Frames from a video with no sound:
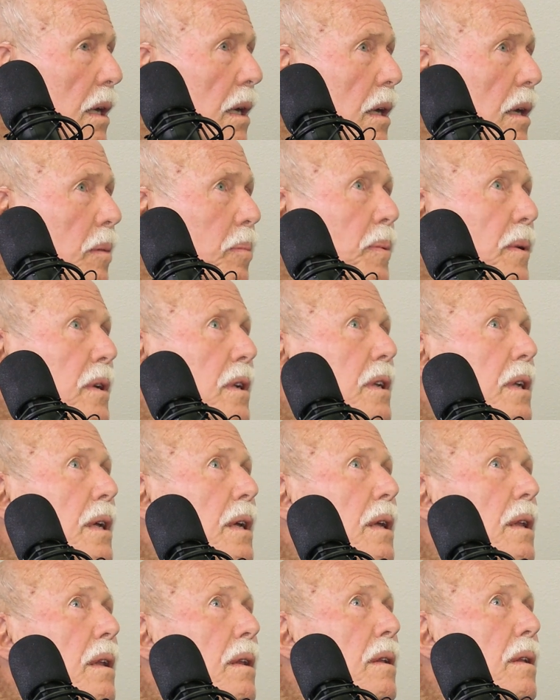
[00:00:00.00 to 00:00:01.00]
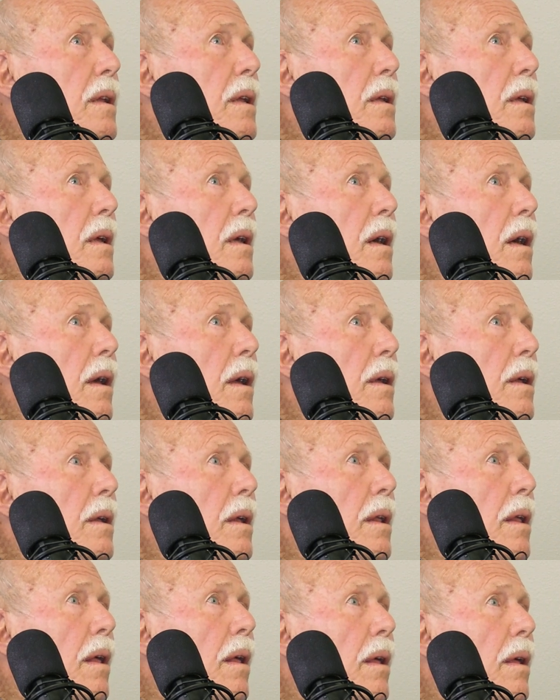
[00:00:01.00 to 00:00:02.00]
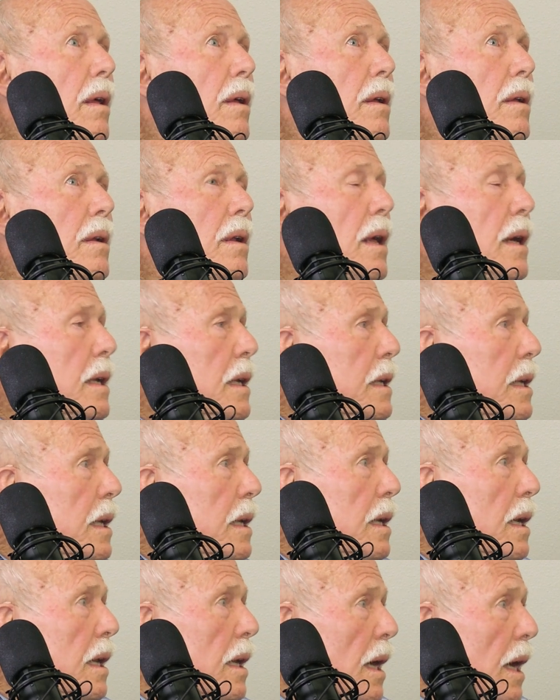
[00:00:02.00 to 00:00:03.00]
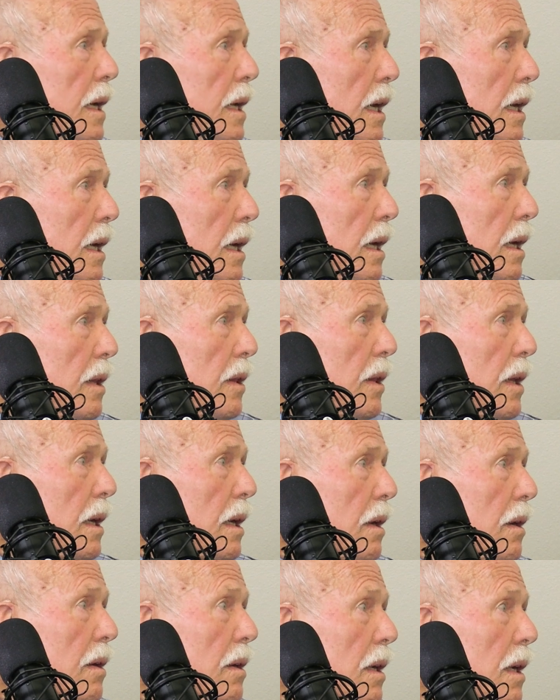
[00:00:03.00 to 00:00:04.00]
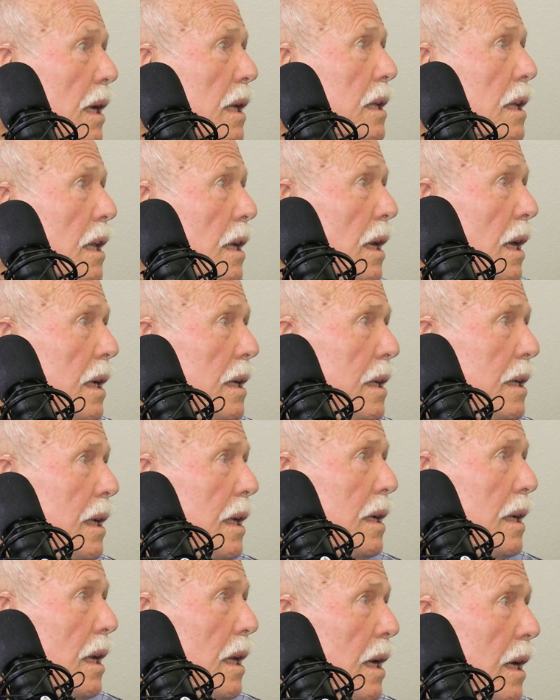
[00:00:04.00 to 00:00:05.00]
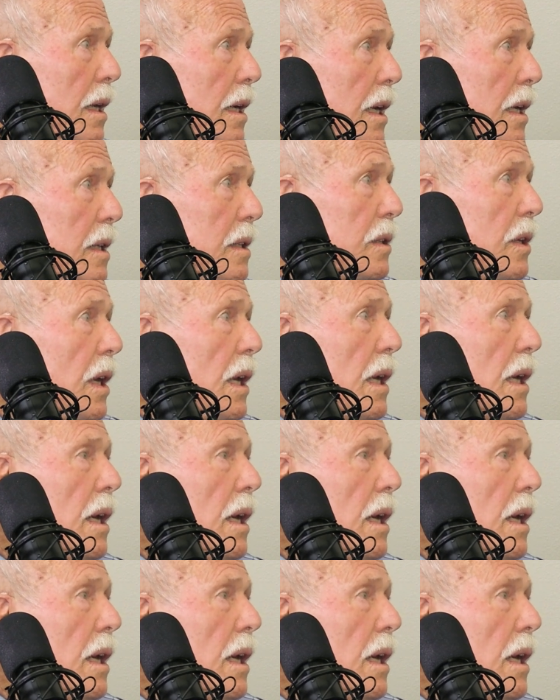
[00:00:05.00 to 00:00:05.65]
up until 1990, I think, or in the 1990s.